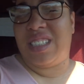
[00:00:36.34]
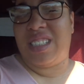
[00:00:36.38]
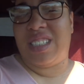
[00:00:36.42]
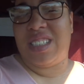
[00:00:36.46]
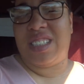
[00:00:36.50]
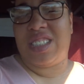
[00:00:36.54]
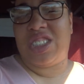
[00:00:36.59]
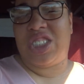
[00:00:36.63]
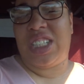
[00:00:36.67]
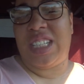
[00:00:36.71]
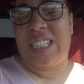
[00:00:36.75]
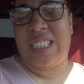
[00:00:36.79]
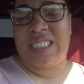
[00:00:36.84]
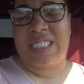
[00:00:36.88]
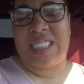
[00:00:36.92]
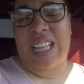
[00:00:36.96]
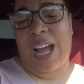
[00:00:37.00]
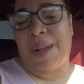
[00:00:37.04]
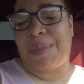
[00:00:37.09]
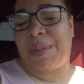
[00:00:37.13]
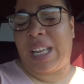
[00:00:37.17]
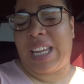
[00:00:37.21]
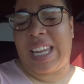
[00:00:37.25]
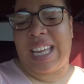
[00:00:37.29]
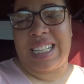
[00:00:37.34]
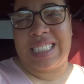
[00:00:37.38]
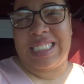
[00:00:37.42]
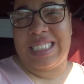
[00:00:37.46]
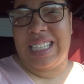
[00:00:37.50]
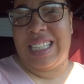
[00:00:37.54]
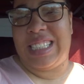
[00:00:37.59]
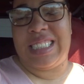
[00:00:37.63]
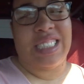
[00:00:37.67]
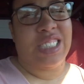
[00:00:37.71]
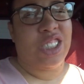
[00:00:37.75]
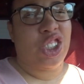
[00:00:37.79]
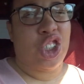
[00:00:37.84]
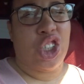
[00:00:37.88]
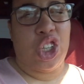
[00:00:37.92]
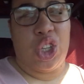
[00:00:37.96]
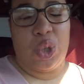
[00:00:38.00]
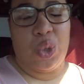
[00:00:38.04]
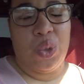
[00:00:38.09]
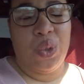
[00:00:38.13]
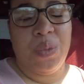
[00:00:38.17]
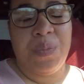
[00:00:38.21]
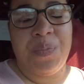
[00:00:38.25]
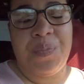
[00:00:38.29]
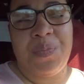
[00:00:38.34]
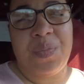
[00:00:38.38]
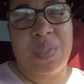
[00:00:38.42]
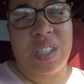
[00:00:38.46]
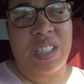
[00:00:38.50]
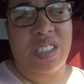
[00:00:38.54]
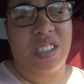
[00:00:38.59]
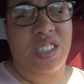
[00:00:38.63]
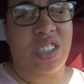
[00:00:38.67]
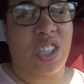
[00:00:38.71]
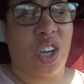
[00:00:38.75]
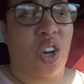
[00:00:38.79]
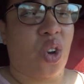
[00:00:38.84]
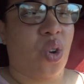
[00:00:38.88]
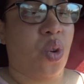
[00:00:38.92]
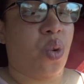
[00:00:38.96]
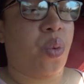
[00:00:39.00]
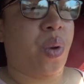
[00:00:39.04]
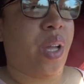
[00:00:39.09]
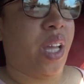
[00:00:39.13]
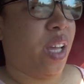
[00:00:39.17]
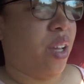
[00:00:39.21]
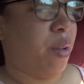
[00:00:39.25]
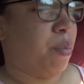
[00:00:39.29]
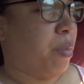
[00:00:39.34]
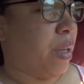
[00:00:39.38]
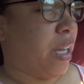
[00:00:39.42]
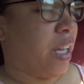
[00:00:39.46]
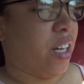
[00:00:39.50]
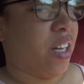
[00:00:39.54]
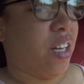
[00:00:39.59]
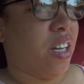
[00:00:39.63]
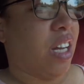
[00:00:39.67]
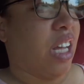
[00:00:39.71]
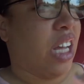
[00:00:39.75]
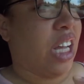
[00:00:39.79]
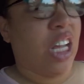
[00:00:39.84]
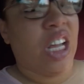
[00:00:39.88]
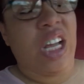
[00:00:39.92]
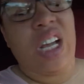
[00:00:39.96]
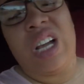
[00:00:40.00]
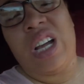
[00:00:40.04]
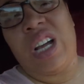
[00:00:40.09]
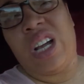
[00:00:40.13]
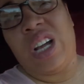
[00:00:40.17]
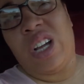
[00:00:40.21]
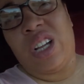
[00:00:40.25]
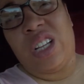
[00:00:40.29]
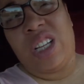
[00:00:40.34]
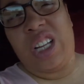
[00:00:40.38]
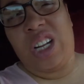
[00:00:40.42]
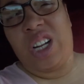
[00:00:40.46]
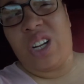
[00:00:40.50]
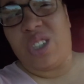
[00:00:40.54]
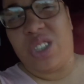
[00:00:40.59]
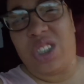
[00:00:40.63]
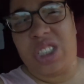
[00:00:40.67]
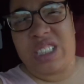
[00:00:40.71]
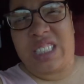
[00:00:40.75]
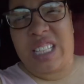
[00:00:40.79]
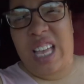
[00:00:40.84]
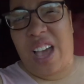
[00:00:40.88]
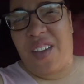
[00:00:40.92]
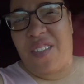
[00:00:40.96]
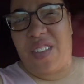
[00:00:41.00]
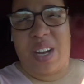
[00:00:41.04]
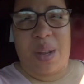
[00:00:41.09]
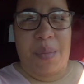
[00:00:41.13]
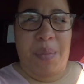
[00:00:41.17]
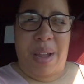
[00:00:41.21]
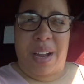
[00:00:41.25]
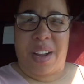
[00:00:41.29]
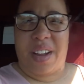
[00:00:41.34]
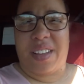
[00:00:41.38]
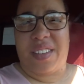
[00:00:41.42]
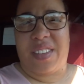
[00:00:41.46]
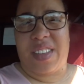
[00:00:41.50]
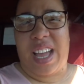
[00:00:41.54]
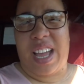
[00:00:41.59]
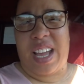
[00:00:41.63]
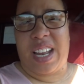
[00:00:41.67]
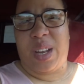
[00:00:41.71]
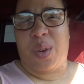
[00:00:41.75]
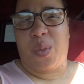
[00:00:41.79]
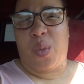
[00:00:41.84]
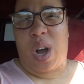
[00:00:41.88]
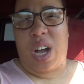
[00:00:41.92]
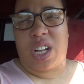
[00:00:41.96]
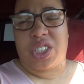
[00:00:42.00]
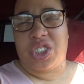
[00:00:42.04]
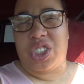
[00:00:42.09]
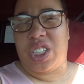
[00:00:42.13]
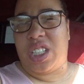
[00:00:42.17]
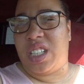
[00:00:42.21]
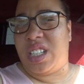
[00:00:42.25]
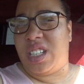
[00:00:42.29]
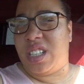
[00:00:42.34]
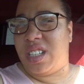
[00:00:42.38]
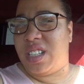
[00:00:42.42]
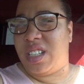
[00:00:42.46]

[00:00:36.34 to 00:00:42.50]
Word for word: she stopped at like season 2. So we've been, you know, just having a marathon and watching,